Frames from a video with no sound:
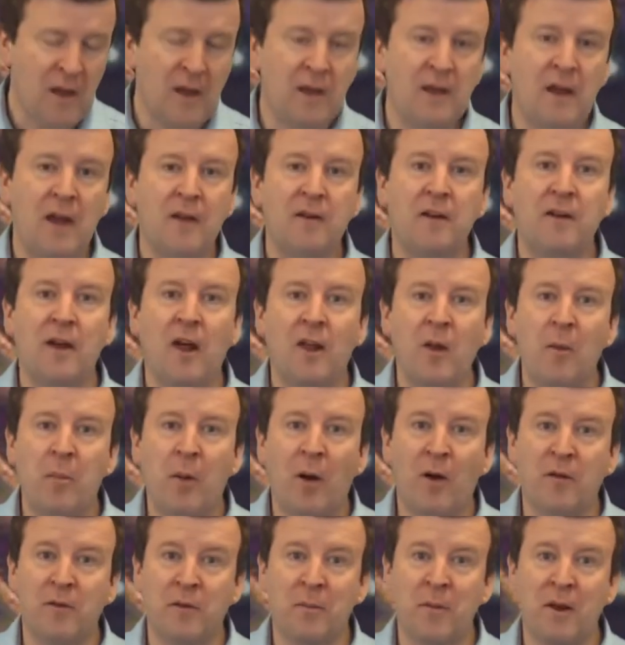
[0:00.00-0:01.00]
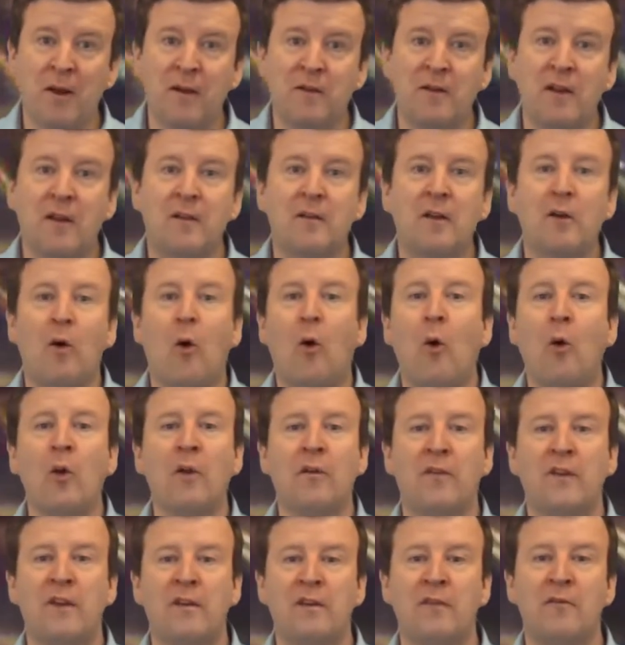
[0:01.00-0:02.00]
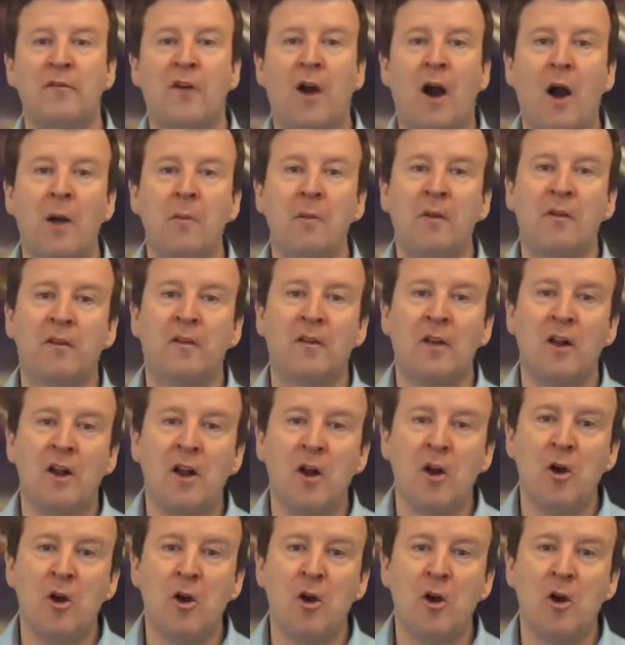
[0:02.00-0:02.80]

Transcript: Yet another possibility is that all of these environments